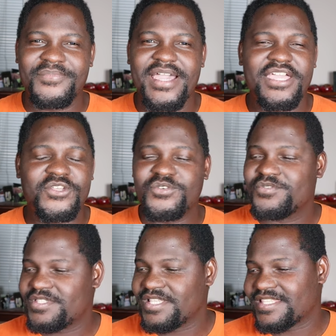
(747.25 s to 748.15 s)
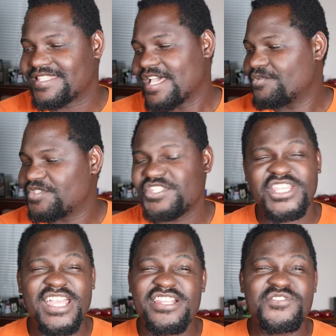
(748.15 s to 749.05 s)
My goodness, that was
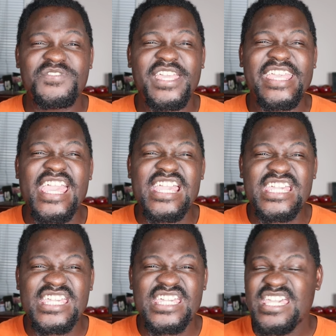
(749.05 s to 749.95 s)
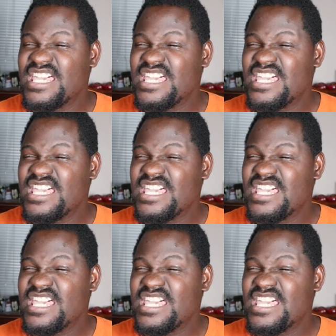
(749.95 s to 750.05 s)
cherry on the cake.